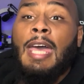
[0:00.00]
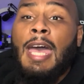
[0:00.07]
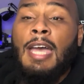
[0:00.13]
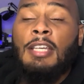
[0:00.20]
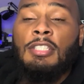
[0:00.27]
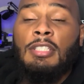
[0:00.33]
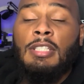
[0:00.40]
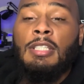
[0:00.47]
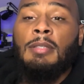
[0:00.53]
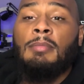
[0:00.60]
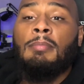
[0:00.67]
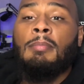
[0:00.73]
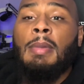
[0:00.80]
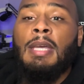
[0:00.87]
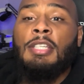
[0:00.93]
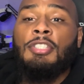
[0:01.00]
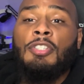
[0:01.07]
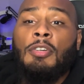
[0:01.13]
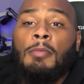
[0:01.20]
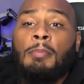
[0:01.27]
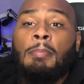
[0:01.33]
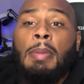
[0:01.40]
actually makes
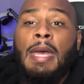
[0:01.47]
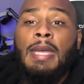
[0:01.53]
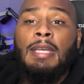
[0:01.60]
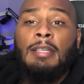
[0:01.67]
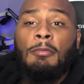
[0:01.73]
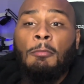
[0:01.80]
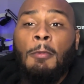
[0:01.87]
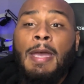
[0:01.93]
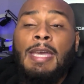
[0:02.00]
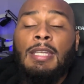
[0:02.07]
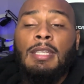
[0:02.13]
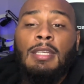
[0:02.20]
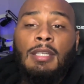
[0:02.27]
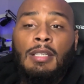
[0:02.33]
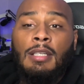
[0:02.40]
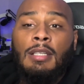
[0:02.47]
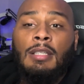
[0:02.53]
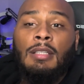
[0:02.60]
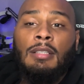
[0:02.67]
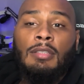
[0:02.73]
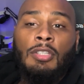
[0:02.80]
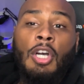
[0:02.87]
your bank rating
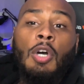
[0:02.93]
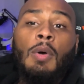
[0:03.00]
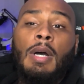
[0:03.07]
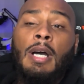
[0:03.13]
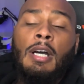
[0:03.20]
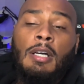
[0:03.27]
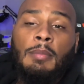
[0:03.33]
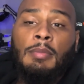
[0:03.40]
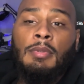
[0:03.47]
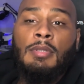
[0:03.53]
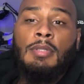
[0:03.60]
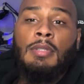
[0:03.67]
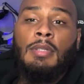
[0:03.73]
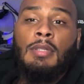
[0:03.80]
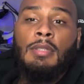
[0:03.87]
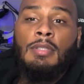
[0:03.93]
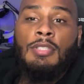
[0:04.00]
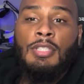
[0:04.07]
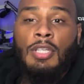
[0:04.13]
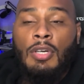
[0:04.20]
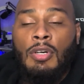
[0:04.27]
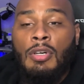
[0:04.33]
go up.
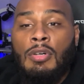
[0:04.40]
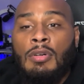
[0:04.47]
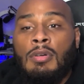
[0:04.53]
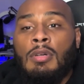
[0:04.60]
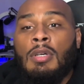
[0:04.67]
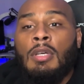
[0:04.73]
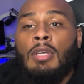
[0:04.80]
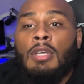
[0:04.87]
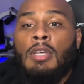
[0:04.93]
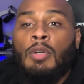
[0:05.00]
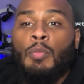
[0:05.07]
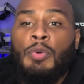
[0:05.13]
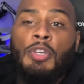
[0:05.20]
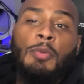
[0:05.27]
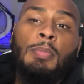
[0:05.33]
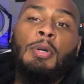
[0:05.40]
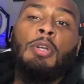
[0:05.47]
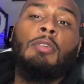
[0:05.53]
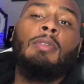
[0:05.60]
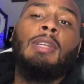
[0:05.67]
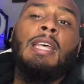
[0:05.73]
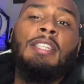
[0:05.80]
So when you're building
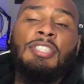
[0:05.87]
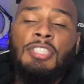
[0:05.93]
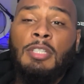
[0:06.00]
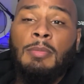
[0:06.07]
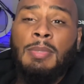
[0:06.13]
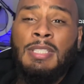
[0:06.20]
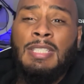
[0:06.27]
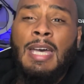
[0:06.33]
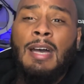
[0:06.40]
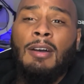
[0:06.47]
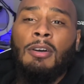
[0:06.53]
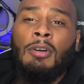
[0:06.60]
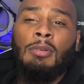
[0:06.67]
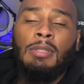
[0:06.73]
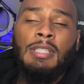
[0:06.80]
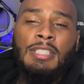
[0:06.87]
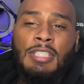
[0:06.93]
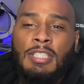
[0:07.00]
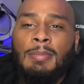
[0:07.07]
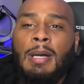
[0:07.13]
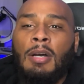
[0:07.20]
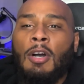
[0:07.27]
a relationship, it's not only just
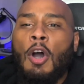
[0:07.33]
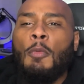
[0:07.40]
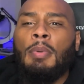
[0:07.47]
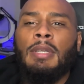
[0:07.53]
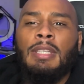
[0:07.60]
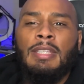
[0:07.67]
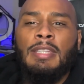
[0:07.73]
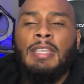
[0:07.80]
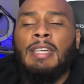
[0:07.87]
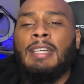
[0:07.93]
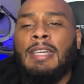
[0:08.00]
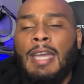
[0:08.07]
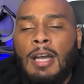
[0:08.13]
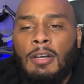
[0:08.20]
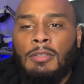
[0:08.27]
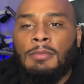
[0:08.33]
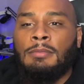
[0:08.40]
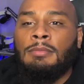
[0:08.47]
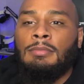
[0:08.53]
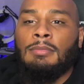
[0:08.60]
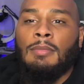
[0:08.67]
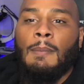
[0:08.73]
about opening the account,
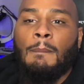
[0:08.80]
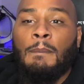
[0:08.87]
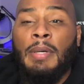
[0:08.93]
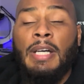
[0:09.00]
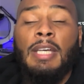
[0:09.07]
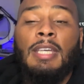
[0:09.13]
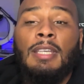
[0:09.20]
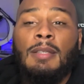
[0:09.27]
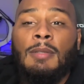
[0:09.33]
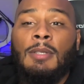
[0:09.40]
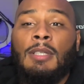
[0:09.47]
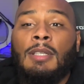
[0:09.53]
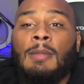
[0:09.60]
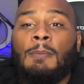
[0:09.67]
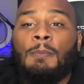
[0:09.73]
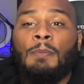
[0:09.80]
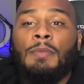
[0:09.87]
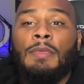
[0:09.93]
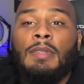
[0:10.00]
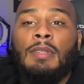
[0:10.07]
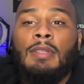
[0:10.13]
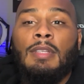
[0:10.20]
but
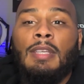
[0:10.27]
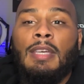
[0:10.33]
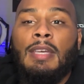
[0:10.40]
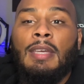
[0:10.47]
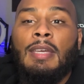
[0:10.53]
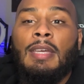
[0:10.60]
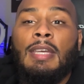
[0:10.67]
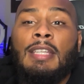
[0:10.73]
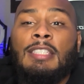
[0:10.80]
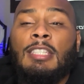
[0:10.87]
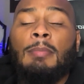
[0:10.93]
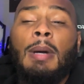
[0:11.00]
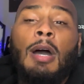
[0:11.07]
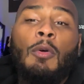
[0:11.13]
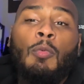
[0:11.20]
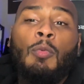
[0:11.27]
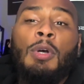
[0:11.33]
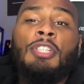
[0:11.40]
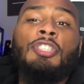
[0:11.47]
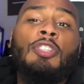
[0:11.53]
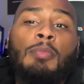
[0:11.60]
it's about what you're